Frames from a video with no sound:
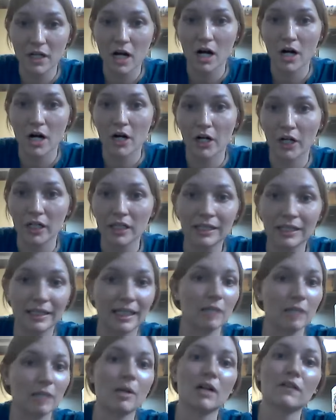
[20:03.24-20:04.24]
a car,
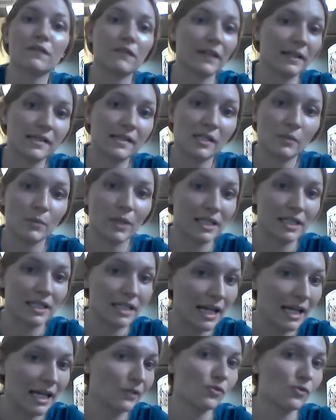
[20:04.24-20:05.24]
get them all fixed in one
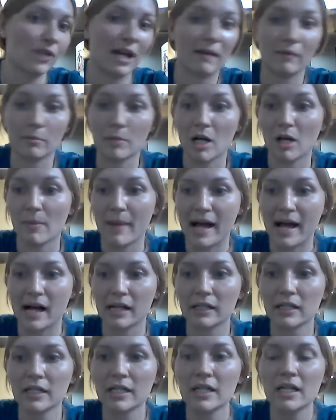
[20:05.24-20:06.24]
day and drive them all
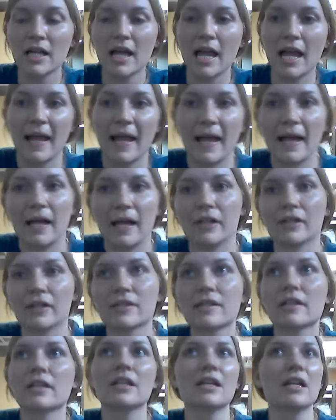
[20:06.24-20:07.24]
back. And
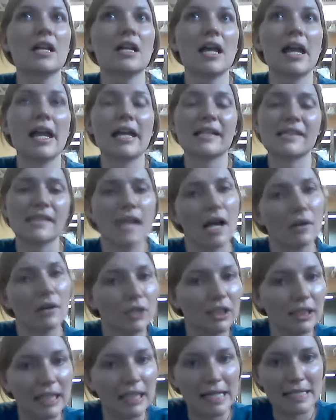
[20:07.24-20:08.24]
it's not
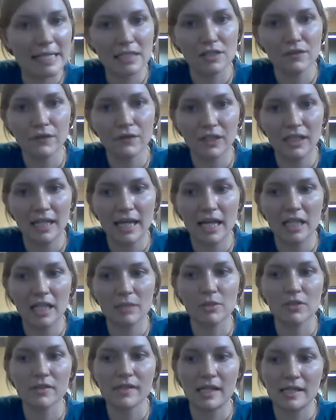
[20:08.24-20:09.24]
really ideal for the
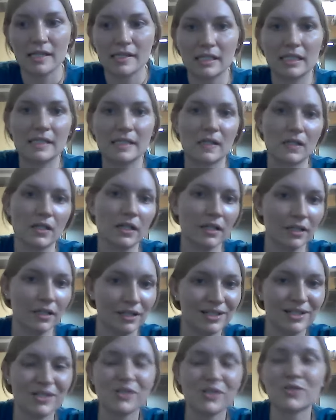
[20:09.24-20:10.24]
animals, as it is a
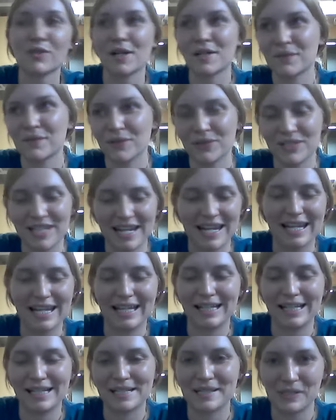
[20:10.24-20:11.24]
stressful day
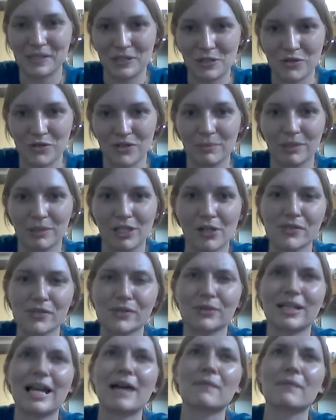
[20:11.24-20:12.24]
getting surgery, but also
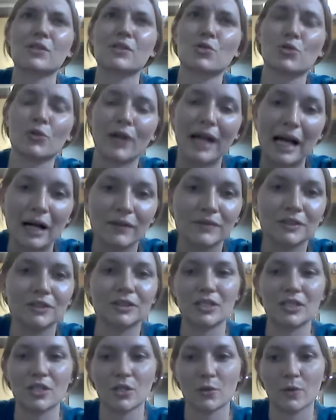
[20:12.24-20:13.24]
to have to travel
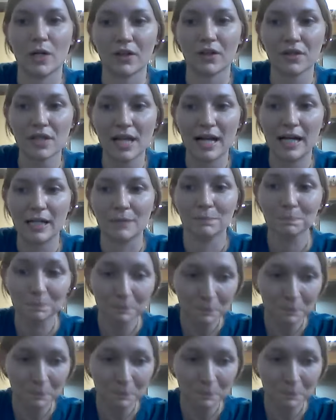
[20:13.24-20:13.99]
and do all that.